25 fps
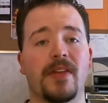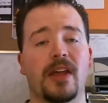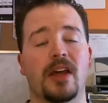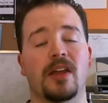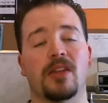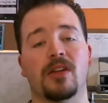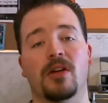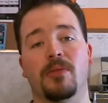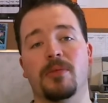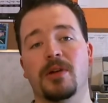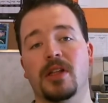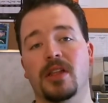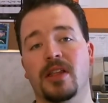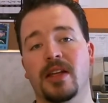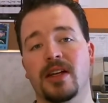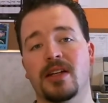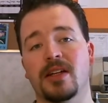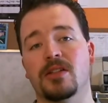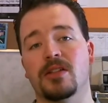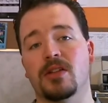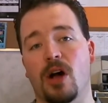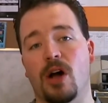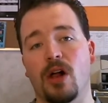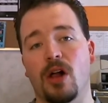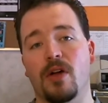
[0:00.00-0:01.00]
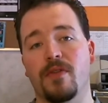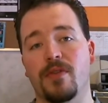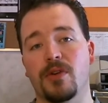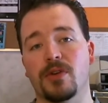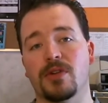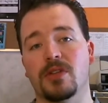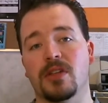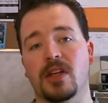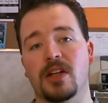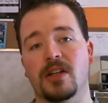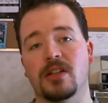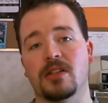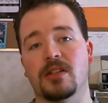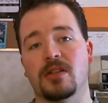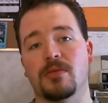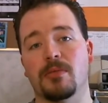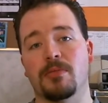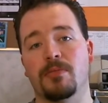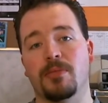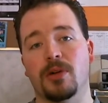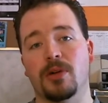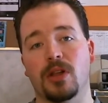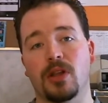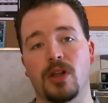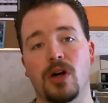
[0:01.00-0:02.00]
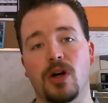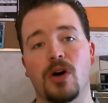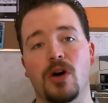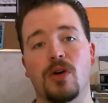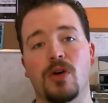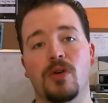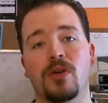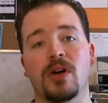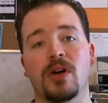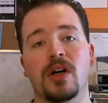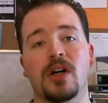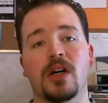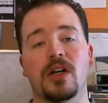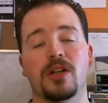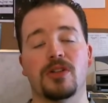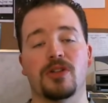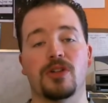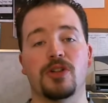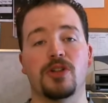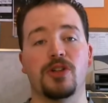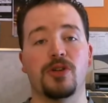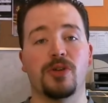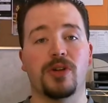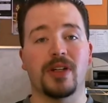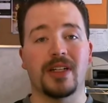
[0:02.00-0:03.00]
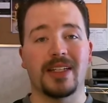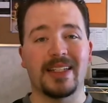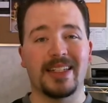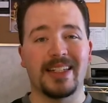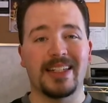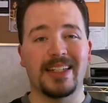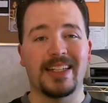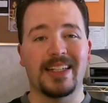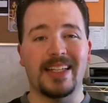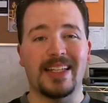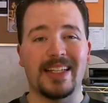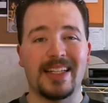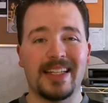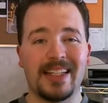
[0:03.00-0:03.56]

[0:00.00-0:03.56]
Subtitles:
And there'll be links to all those things below so that you can